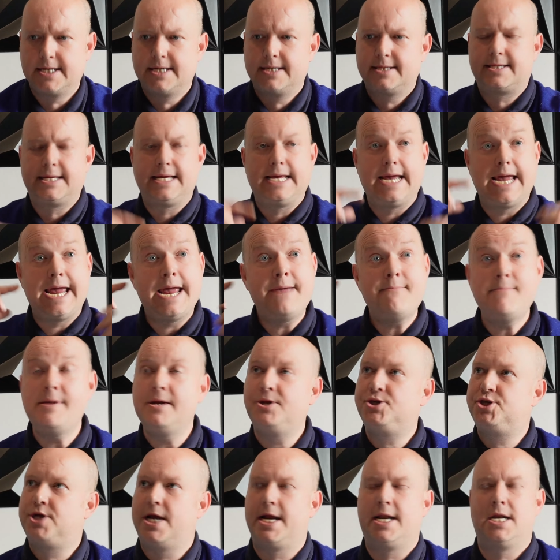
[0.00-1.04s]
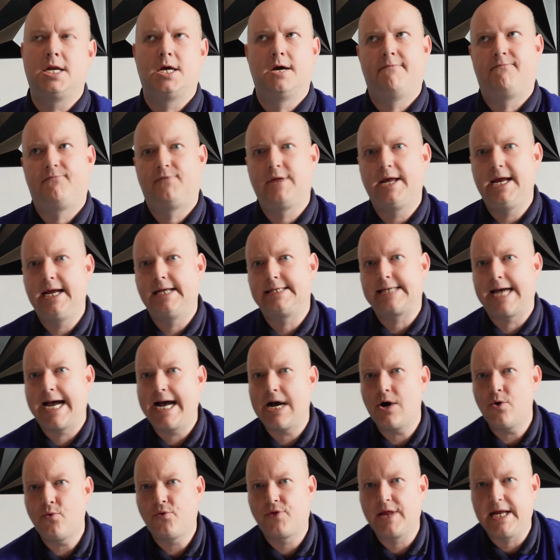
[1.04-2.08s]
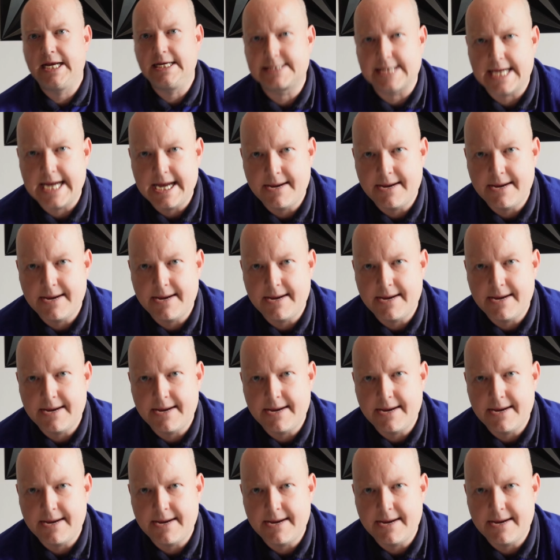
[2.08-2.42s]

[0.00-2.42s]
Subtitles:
the imaging of these, how these